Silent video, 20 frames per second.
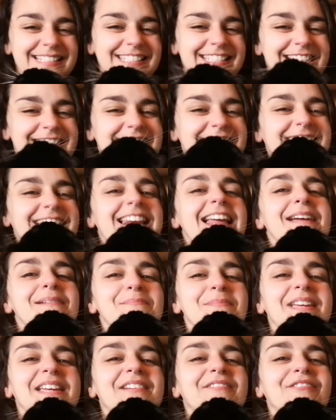and she's
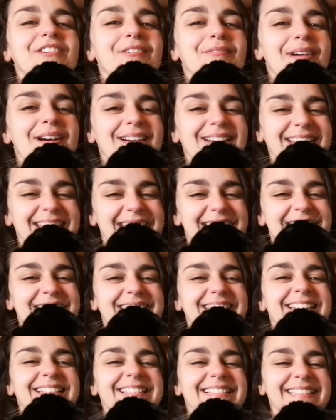climbing everywhere
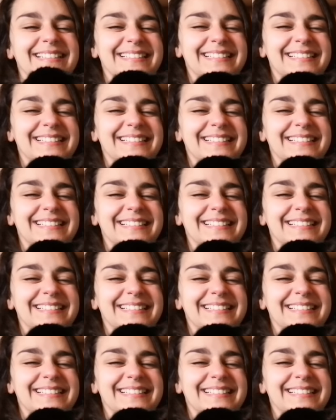again.